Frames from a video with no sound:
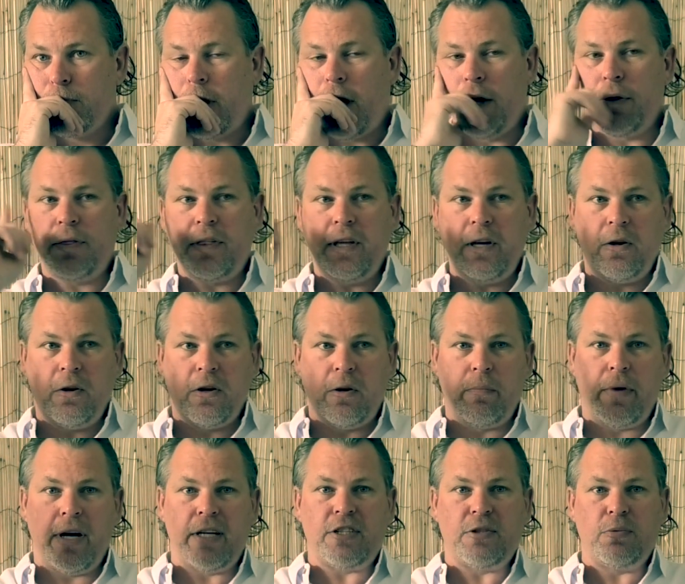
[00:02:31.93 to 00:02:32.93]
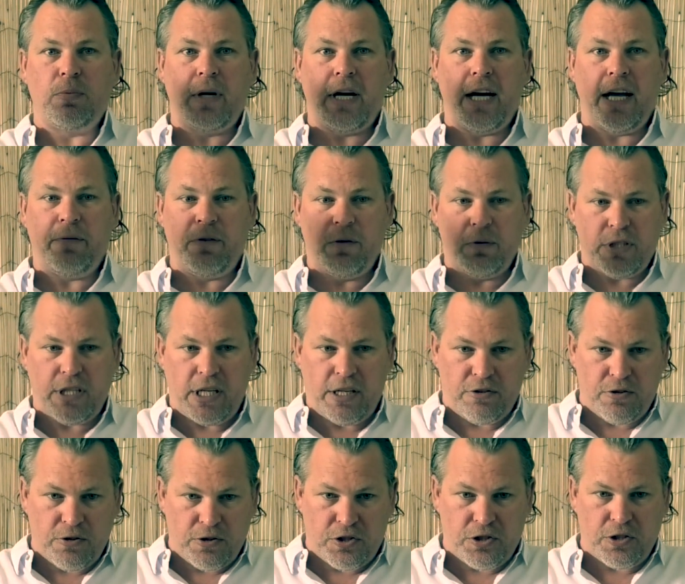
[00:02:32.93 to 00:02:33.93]
I think on a mass wave, it was
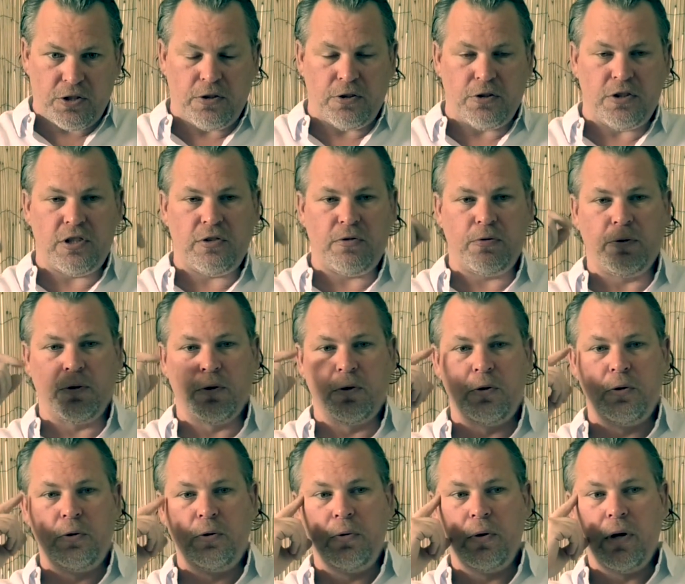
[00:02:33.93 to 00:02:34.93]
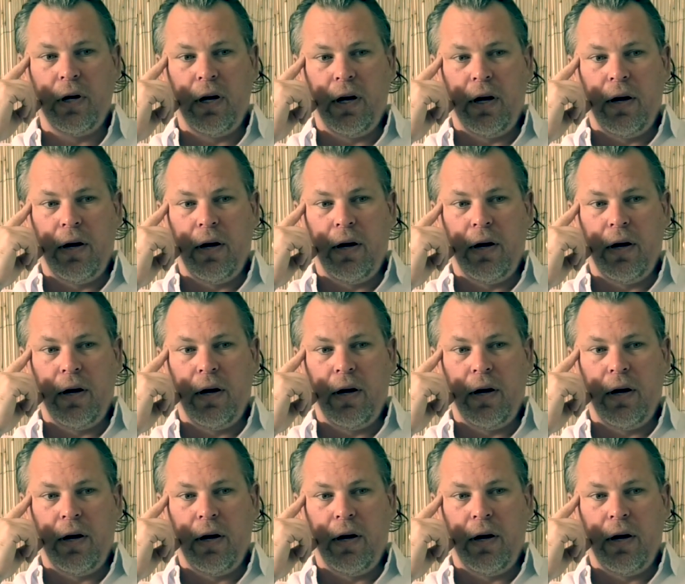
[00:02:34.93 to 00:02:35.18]
introduced through